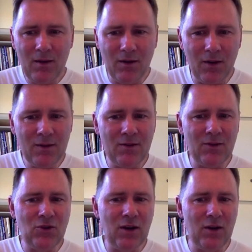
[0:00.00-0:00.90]
Does
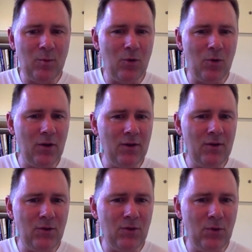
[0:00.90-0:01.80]
the child point
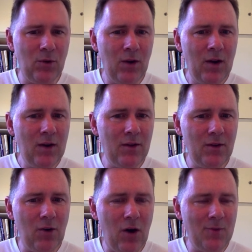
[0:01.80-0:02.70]
to
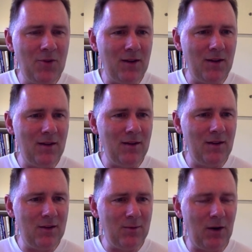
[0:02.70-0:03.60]
the object that the
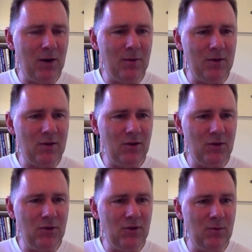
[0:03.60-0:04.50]
experimenter
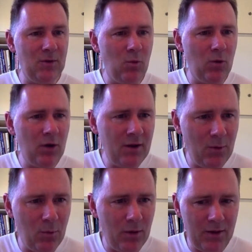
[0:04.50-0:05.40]
used to be
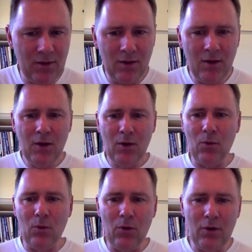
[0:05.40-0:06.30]
working with,
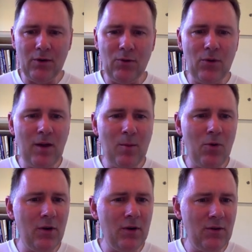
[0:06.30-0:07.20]
or do they
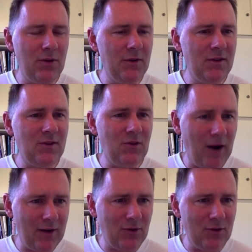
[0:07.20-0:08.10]
point to the
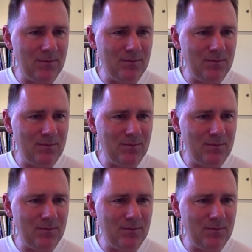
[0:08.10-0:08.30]
distractor?